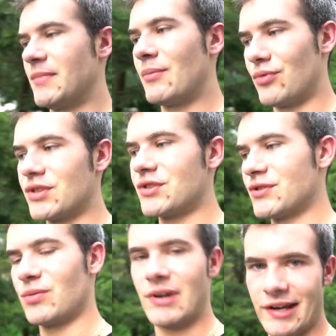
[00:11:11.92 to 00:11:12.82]
my
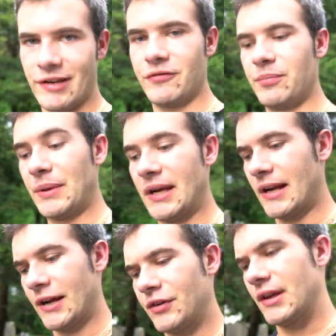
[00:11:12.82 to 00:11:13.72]
brushes were kind of big
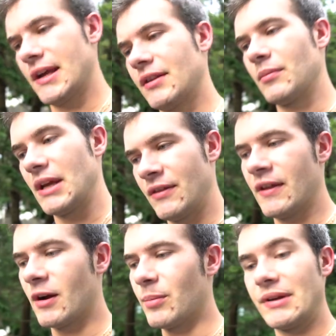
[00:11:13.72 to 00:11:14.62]
and I couldn't get them in
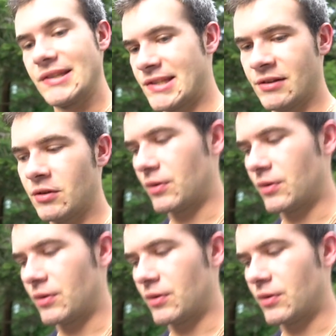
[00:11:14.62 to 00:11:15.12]
there, but it's still